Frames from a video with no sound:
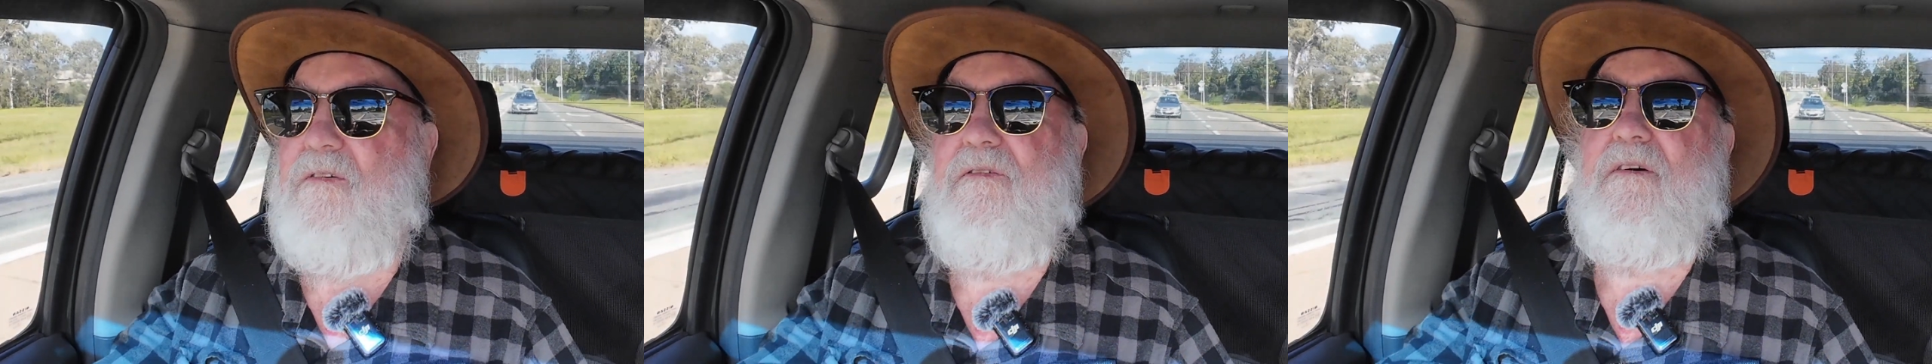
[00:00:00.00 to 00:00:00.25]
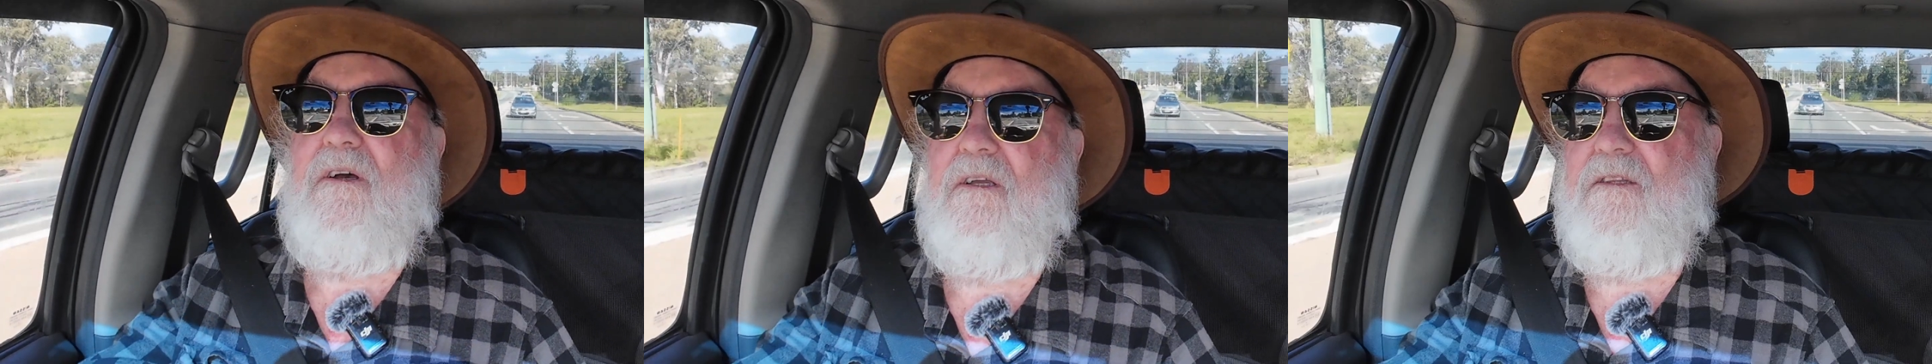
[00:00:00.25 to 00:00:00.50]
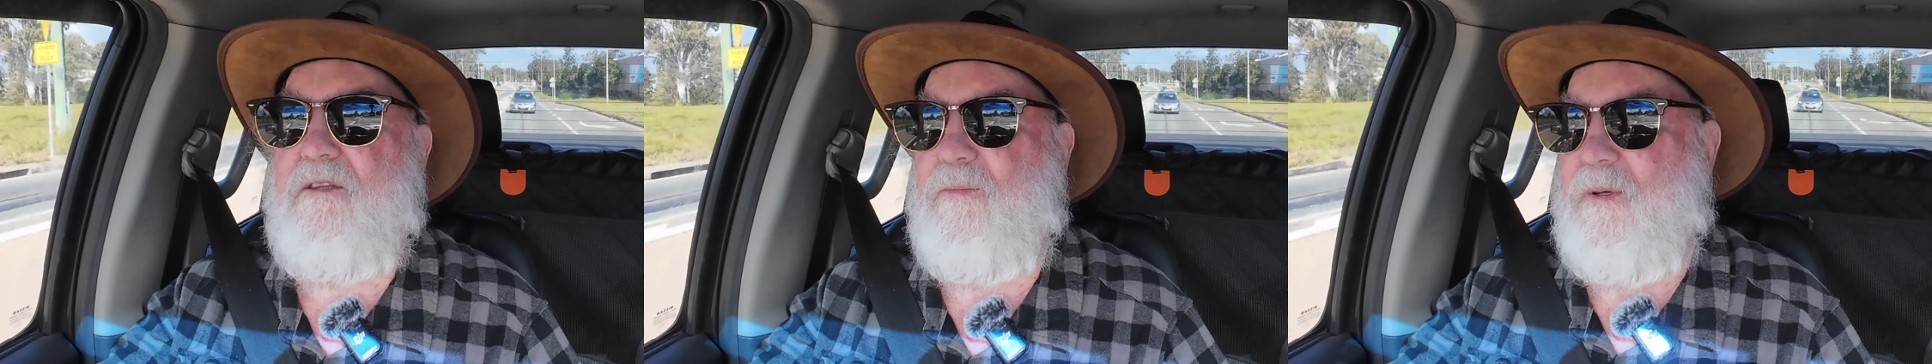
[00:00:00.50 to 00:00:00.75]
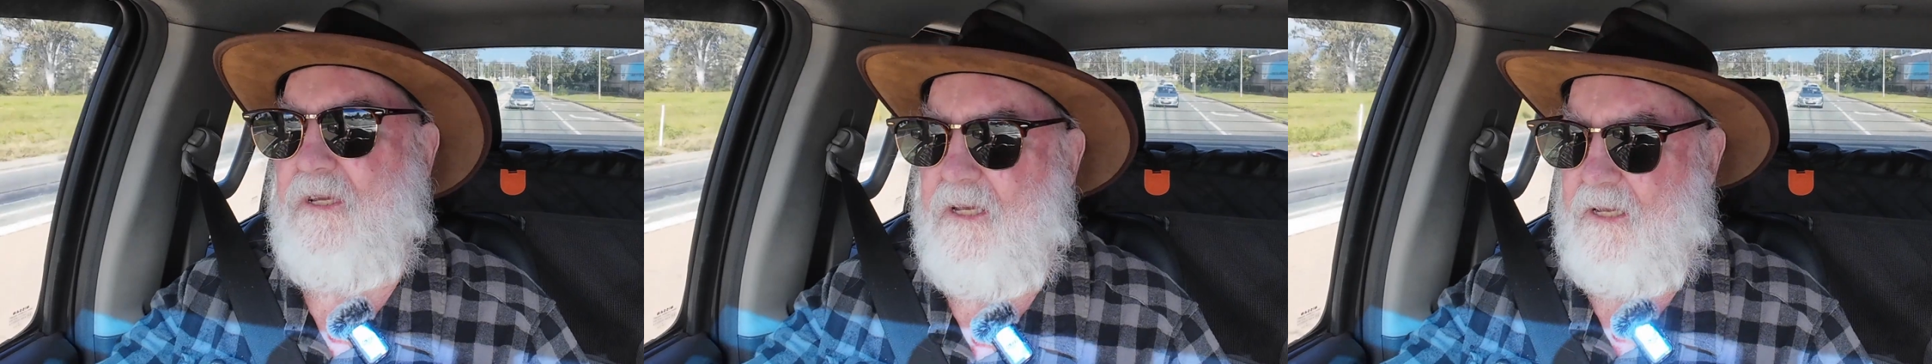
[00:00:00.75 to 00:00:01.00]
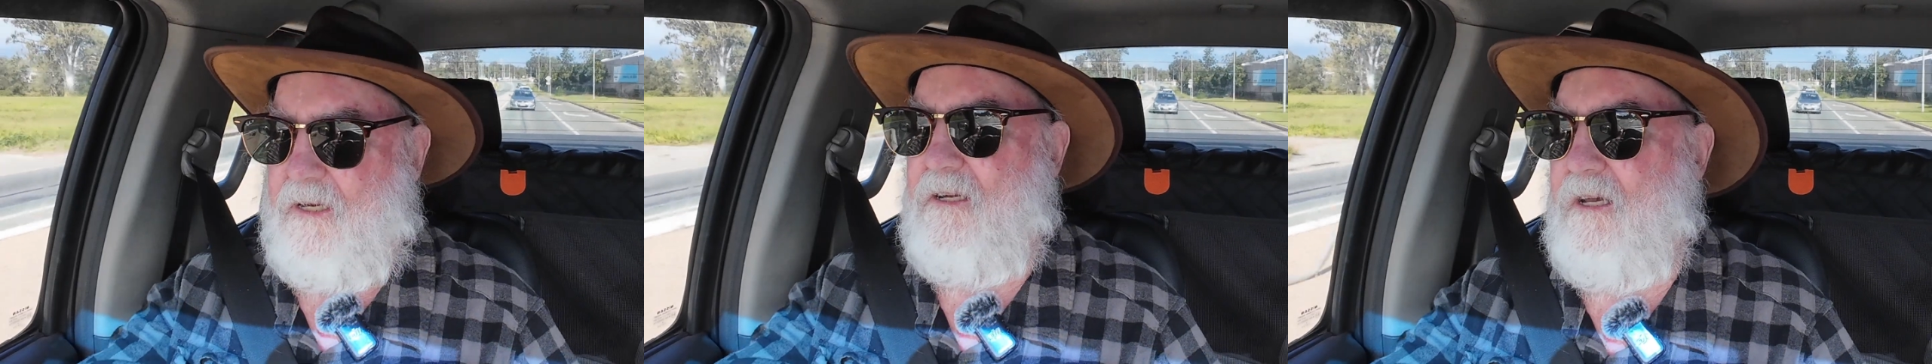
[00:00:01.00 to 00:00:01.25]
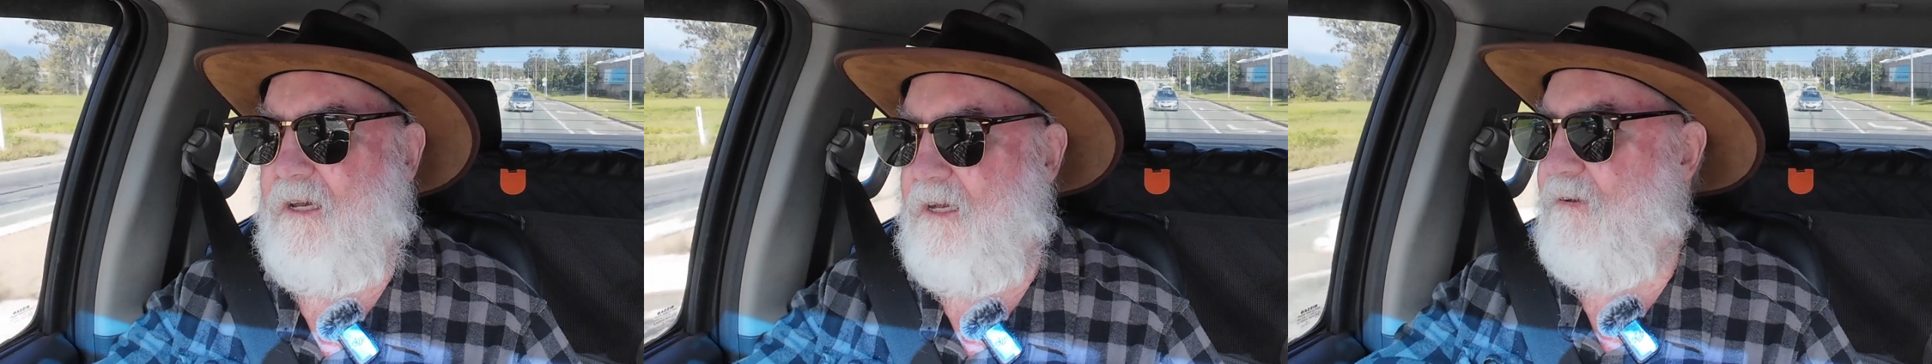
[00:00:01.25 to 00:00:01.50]
find them again.
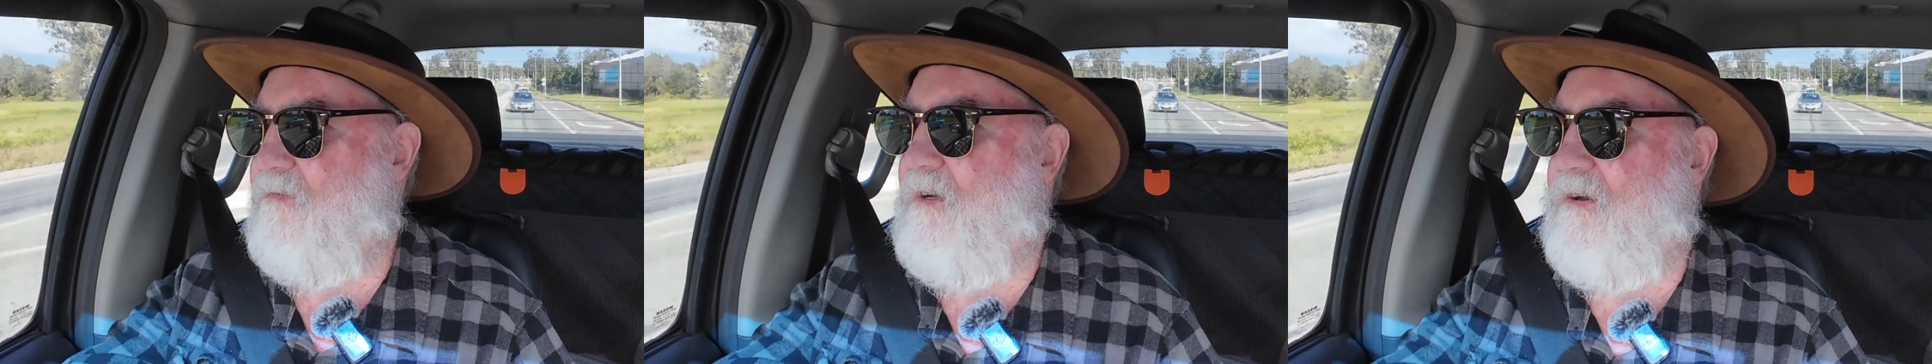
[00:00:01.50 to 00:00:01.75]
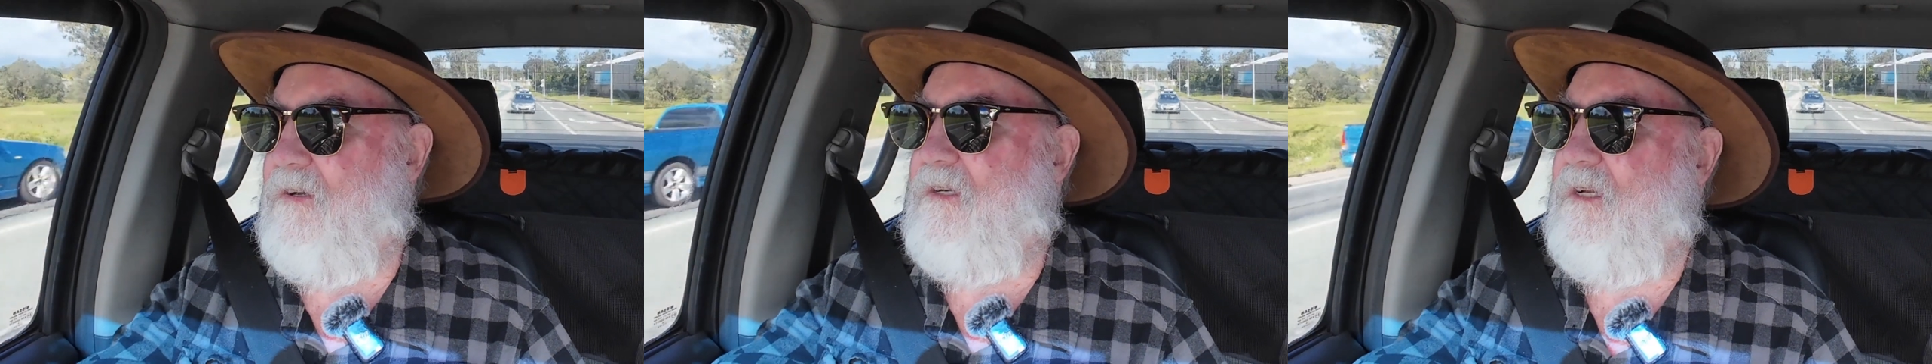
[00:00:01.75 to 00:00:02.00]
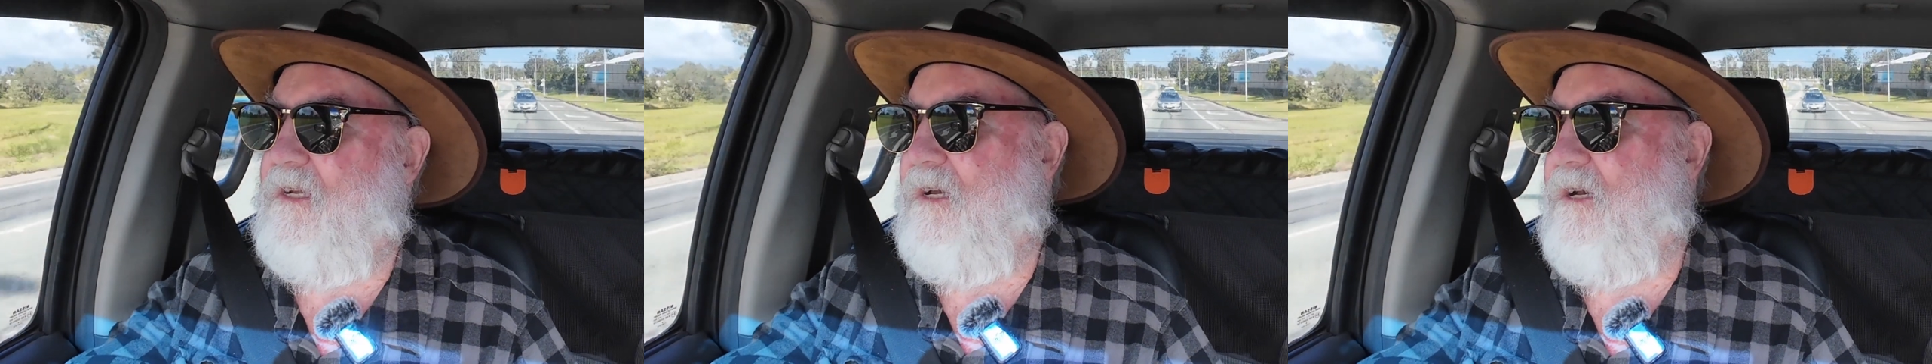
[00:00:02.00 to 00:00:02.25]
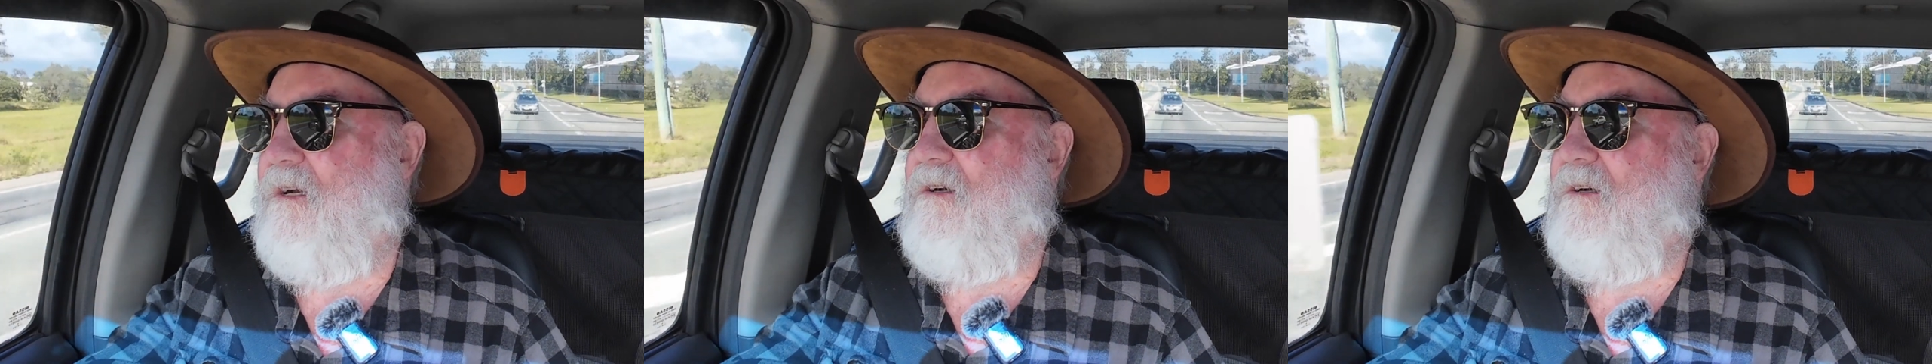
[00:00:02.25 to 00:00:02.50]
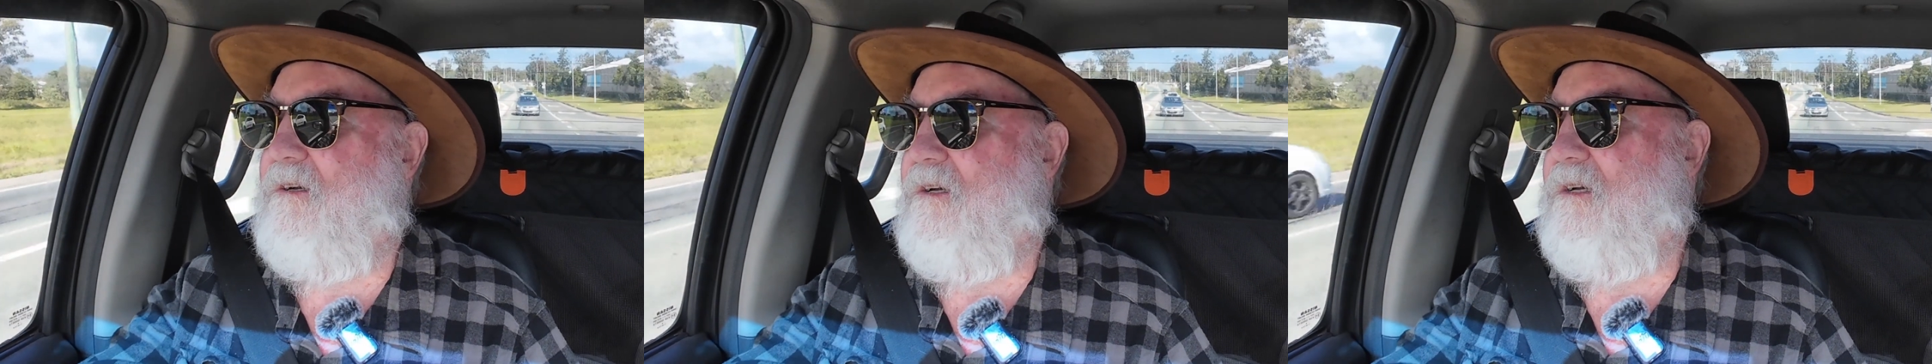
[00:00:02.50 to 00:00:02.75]
I have no idea how